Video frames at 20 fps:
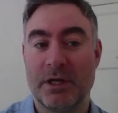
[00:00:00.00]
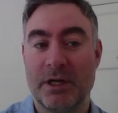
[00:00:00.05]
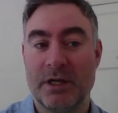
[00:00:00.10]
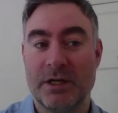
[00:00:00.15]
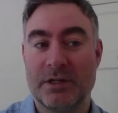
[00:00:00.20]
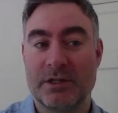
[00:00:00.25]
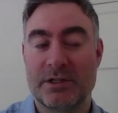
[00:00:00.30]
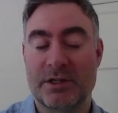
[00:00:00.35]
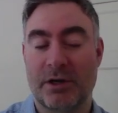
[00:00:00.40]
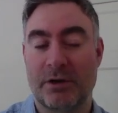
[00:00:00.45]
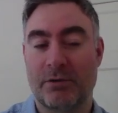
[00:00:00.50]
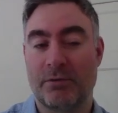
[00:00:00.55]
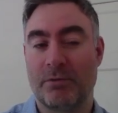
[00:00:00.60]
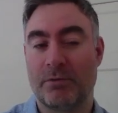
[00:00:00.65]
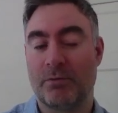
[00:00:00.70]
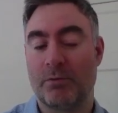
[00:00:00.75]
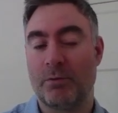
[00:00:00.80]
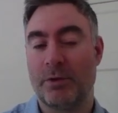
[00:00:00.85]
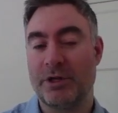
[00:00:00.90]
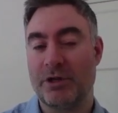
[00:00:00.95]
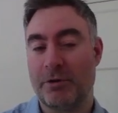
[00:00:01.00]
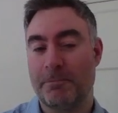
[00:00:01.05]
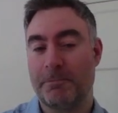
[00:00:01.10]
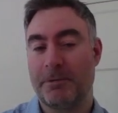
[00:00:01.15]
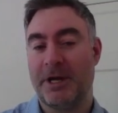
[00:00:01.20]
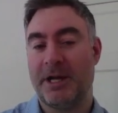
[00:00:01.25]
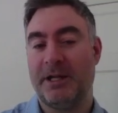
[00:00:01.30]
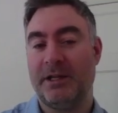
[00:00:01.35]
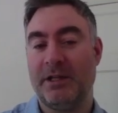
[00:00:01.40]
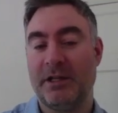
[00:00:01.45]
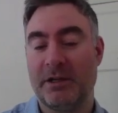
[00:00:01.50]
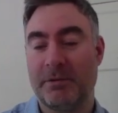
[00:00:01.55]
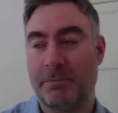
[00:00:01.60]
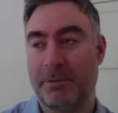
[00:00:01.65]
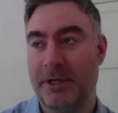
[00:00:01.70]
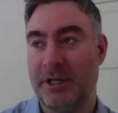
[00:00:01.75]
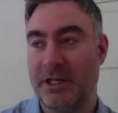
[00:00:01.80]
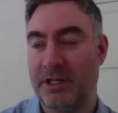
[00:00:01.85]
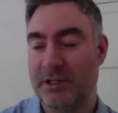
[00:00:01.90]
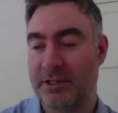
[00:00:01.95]
So when you're pinning a
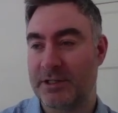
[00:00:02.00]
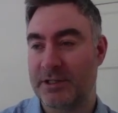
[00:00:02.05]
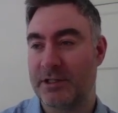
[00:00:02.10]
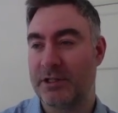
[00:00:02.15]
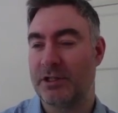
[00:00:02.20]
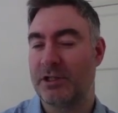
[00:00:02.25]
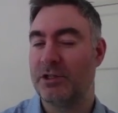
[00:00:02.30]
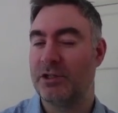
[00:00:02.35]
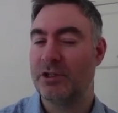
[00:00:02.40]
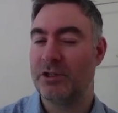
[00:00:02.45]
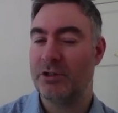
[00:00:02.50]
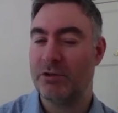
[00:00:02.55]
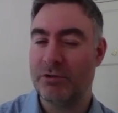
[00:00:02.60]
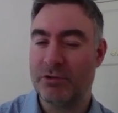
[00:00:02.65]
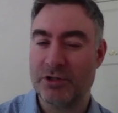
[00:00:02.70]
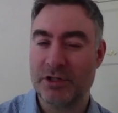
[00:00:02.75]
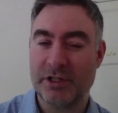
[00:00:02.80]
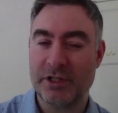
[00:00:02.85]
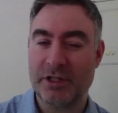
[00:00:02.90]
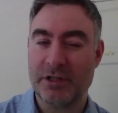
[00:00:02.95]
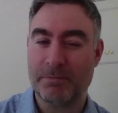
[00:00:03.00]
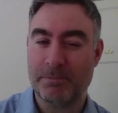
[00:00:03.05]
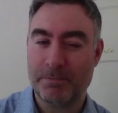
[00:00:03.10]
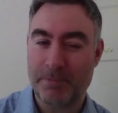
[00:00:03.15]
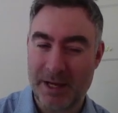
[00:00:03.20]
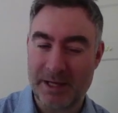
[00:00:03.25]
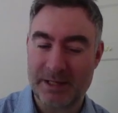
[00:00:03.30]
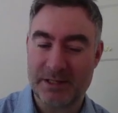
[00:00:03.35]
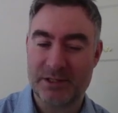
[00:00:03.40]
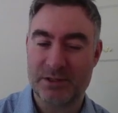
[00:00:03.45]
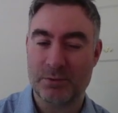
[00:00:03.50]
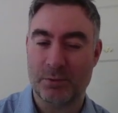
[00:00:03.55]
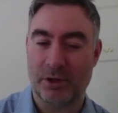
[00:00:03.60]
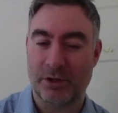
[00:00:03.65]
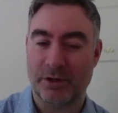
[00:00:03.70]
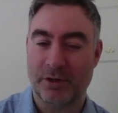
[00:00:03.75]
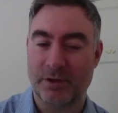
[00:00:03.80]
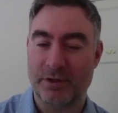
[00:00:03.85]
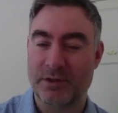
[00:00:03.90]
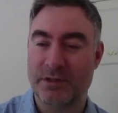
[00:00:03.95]
piece, usually the best
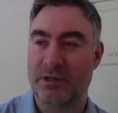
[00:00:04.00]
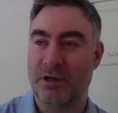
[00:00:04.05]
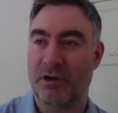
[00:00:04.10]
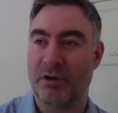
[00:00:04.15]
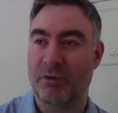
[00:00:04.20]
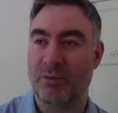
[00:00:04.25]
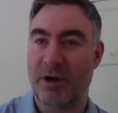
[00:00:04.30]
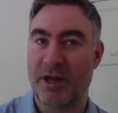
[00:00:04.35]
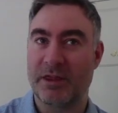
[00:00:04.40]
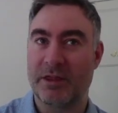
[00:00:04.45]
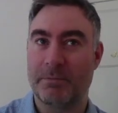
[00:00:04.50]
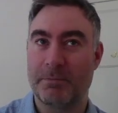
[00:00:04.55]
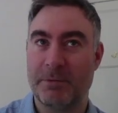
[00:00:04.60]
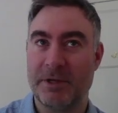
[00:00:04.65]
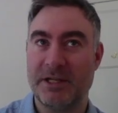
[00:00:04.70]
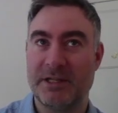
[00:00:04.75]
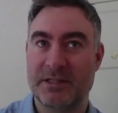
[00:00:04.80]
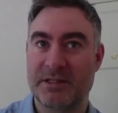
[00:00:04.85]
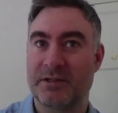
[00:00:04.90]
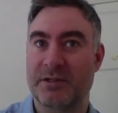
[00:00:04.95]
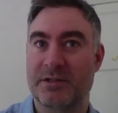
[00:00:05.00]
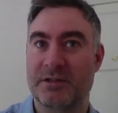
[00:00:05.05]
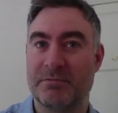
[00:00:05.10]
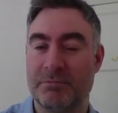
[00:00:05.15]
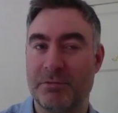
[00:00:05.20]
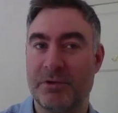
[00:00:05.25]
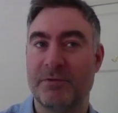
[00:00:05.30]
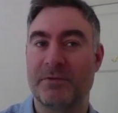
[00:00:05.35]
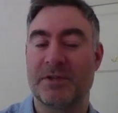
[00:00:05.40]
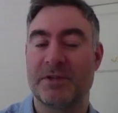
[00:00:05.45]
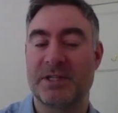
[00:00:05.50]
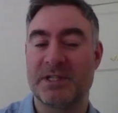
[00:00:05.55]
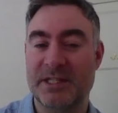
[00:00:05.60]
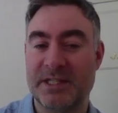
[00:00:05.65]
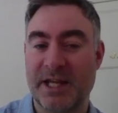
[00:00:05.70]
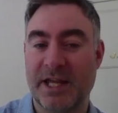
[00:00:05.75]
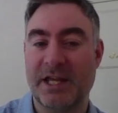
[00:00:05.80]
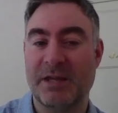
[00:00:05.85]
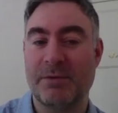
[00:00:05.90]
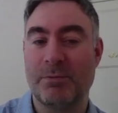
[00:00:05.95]
ones are when the piece doesn't move the
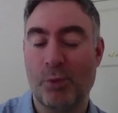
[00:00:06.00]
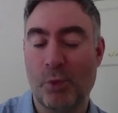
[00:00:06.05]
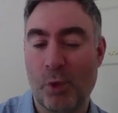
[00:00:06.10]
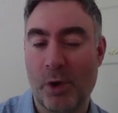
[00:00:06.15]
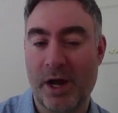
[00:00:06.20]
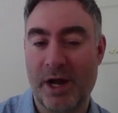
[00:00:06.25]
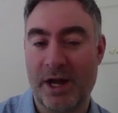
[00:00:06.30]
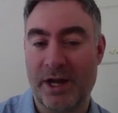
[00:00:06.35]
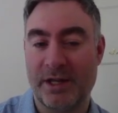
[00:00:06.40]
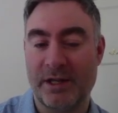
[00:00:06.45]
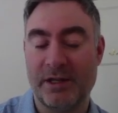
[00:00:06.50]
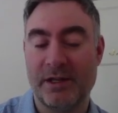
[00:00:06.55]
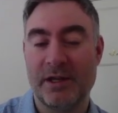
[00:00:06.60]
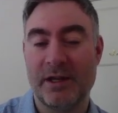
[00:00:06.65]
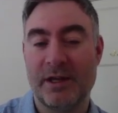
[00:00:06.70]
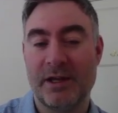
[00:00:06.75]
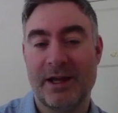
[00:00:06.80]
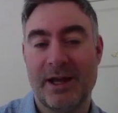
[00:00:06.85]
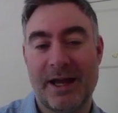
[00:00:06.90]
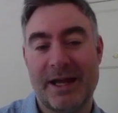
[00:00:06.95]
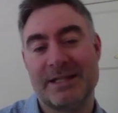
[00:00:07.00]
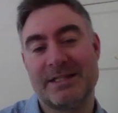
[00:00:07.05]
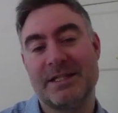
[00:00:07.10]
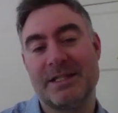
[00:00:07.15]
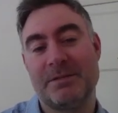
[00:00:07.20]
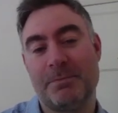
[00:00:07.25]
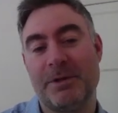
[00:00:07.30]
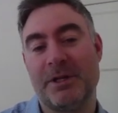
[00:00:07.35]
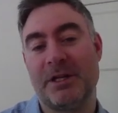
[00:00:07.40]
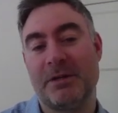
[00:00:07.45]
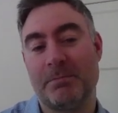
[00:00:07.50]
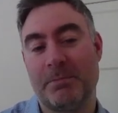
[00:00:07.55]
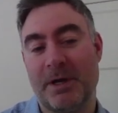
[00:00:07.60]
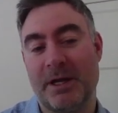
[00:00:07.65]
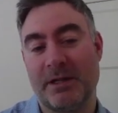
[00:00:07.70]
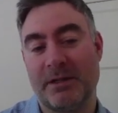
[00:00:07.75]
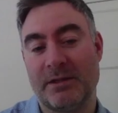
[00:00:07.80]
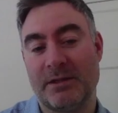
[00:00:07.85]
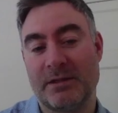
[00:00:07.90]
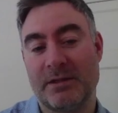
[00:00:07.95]
same way as it's being
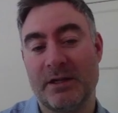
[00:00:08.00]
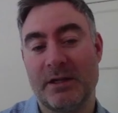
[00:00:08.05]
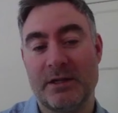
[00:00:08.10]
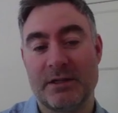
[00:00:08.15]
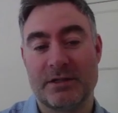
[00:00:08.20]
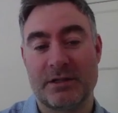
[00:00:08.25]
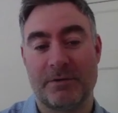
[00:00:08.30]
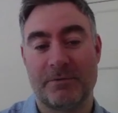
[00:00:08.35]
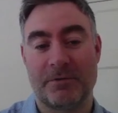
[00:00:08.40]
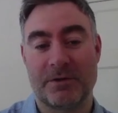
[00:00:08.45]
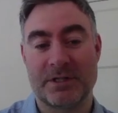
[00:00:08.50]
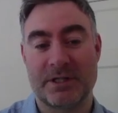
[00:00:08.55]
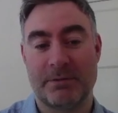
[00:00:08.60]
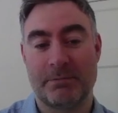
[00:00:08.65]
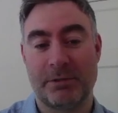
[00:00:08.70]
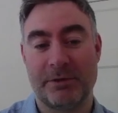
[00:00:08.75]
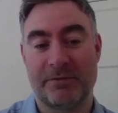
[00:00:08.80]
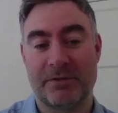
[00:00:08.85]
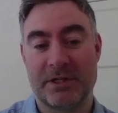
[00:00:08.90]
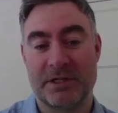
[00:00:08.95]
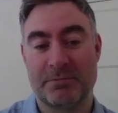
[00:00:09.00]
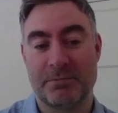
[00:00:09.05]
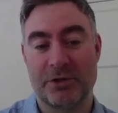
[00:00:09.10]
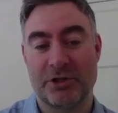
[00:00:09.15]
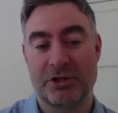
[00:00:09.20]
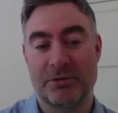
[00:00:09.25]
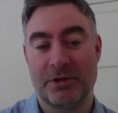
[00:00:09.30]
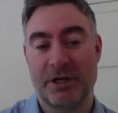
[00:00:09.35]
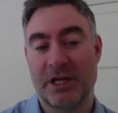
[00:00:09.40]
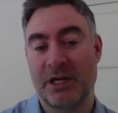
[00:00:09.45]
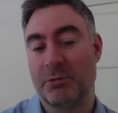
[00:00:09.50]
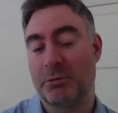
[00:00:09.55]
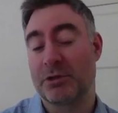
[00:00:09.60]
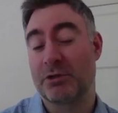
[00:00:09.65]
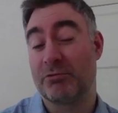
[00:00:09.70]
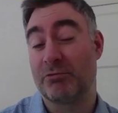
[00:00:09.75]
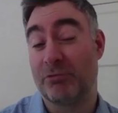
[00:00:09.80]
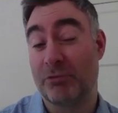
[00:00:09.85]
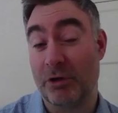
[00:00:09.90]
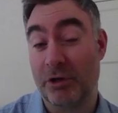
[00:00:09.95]
pinned. So for example, if this bishop here was a
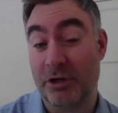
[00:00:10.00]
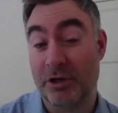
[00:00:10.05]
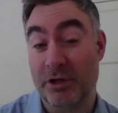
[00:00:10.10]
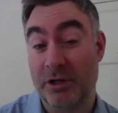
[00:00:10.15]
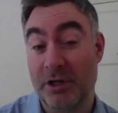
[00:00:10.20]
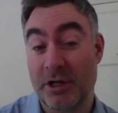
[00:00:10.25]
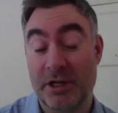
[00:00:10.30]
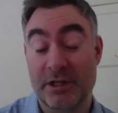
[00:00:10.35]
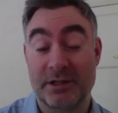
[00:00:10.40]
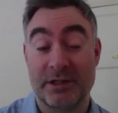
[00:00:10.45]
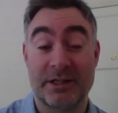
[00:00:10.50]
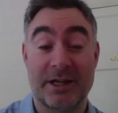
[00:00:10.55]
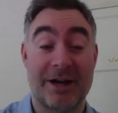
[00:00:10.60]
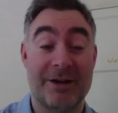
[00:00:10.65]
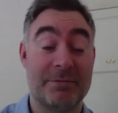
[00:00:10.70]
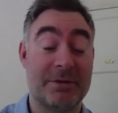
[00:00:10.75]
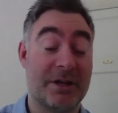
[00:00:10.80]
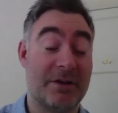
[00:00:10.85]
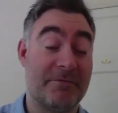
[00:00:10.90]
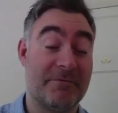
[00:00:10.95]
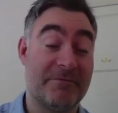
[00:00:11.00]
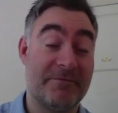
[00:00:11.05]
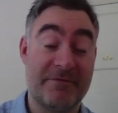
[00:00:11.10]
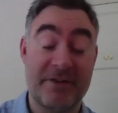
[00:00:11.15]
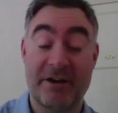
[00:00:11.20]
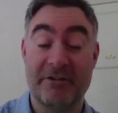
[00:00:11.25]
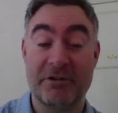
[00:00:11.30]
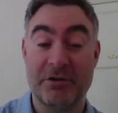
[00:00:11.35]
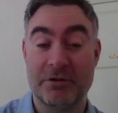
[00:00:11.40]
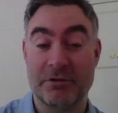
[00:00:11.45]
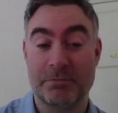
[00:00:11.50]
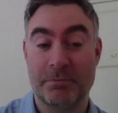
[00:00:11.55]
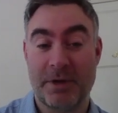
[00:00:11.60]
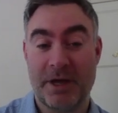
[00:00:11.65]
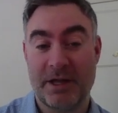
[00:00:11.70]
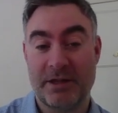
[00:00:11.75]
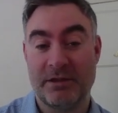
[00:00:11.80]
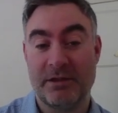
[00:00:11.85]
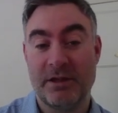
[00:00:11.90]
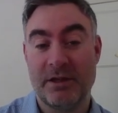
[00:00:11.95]
rook, then that would be a very good
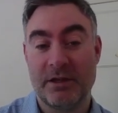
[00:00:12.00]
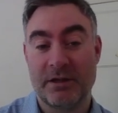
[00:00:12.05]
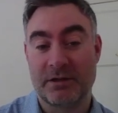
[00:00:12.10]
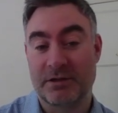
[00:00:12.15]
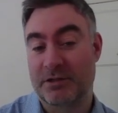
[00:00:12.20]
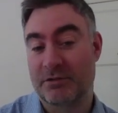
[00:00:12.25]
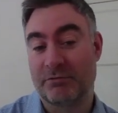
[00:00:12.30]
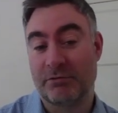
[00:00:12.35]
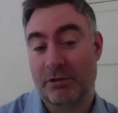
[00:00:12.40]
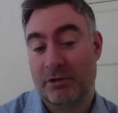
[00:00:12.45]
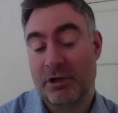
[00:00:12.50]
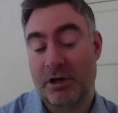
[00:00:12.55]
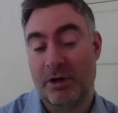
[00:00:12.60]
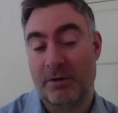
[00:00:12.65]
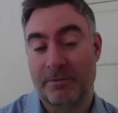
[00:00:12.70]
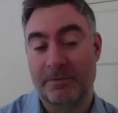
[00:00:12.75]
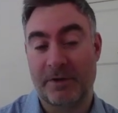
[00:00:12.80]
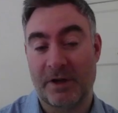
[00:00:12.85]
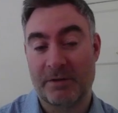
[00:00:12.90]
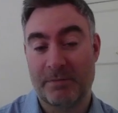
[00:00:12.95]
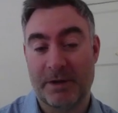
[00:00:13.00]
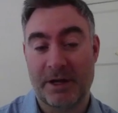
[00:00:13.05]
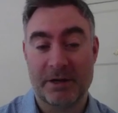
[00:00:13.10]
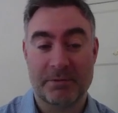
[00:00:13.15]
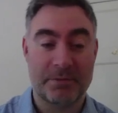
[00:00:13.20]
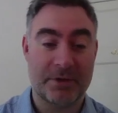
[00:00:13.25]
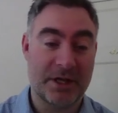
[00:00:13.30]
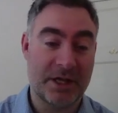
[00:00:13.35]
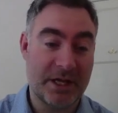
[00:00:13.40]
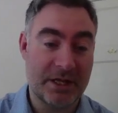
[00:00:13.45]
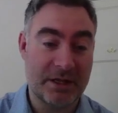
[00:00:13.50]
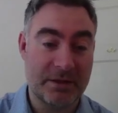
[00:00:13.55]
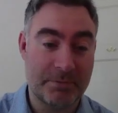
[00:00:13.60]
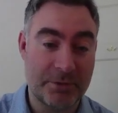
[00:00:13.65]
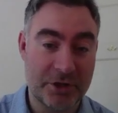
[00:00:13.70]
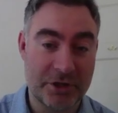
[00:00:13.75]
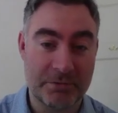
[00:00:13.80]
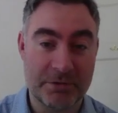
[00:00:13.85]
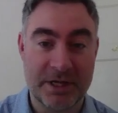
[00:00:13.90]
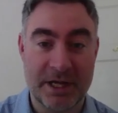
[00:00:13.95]
pin because the rook can't fight back, but here the
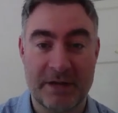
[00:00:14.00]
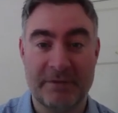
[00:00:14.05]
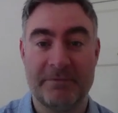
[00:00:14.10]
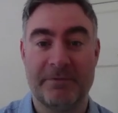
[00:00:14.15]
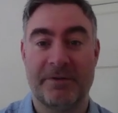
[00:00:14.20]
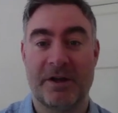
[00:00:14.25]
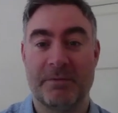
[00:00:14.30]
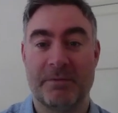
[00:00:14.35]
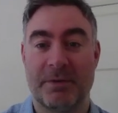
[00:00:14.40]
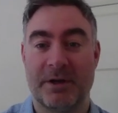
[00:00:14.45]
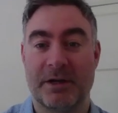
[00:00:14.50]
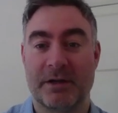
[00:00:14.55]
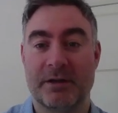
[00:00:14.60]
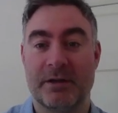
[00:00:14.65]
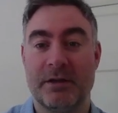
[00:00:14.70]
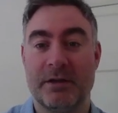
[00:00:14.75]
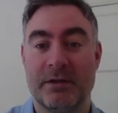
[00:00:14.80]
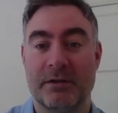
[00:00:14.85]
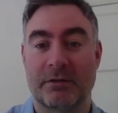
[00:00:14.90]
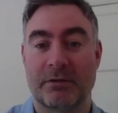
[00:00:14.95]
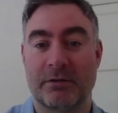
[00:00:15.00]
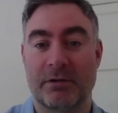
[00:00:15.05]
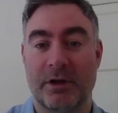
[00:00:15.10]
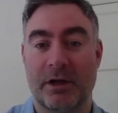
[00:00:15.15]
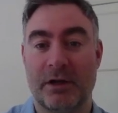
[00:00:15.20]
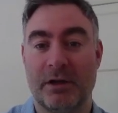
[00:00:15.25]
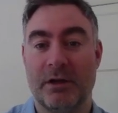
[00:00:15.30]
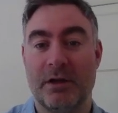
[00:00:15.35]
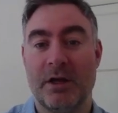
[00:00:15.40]
bishop can fight back. Okay.